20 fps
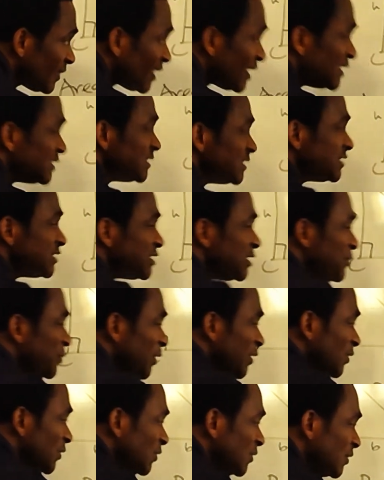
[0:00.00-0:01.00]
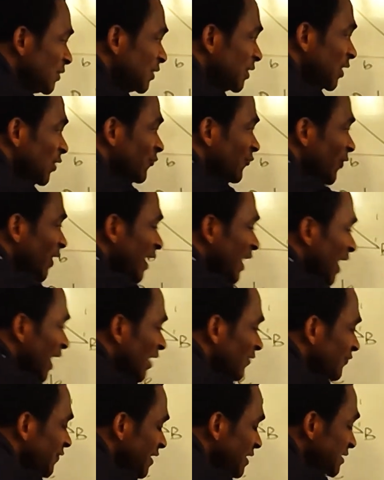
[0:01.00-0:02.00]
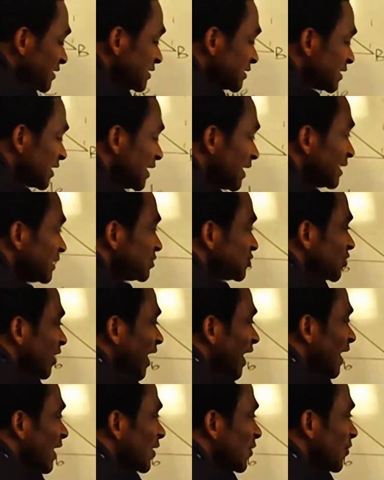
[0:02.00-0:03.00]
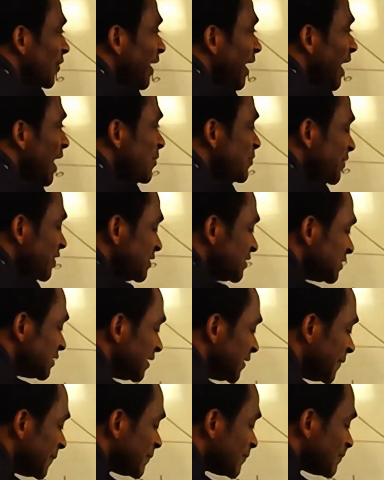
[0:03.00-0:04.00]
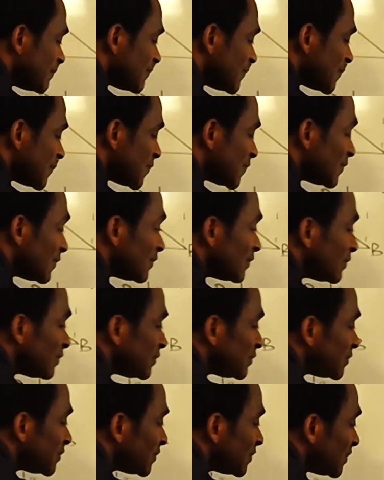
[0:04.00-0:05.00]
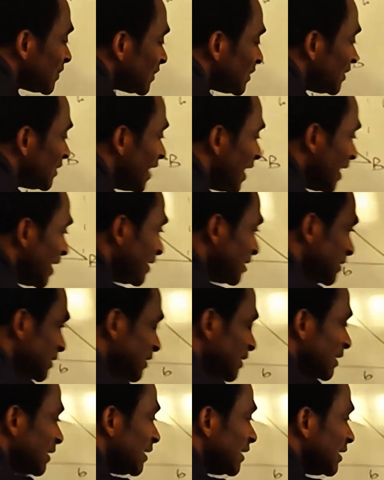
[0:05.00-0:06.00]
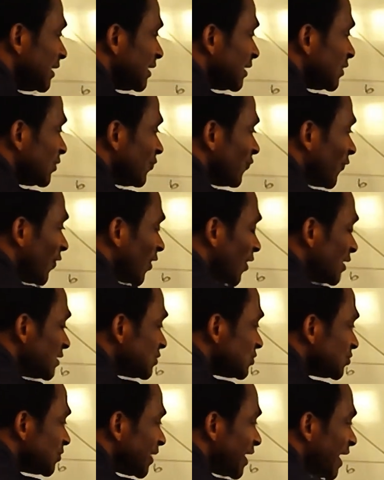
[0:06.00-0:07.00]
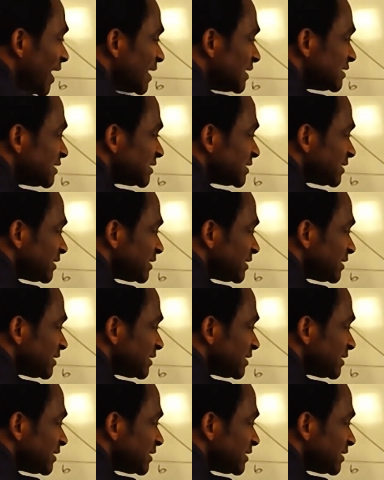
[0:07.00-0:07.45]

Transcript: This is typical. If we have this triangle ABC, then for us to get